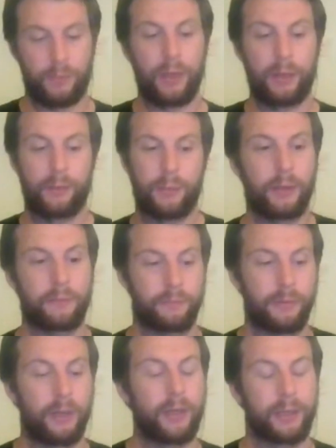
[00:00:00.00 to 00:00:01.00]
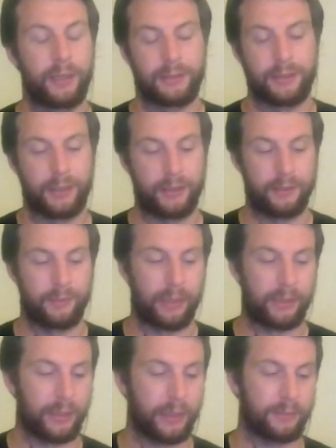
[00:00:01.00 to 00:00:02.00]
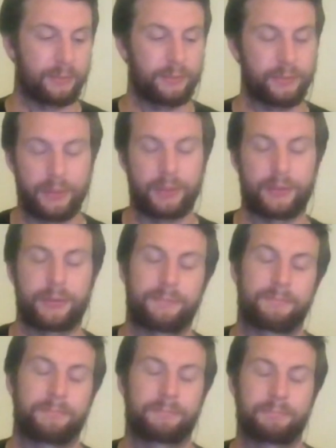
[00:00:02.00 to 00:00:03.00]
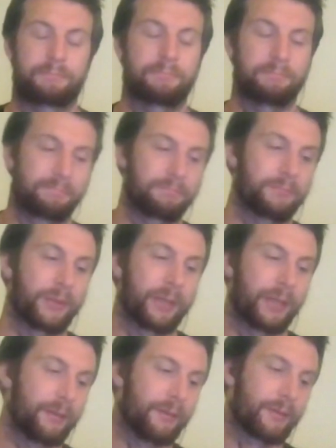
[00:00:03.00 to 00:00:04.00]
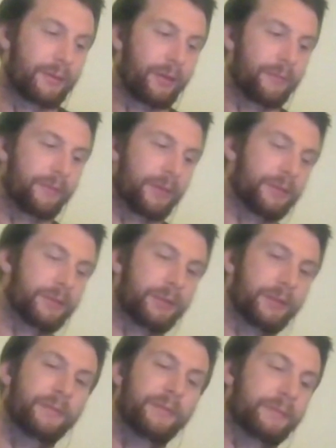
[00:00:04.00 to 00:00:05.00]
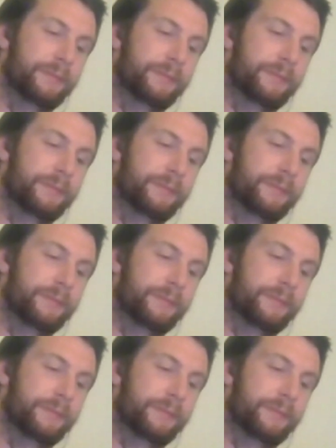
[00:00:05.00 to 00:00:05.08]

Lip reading: we were really excited about that. Just pre-COVID and stuff.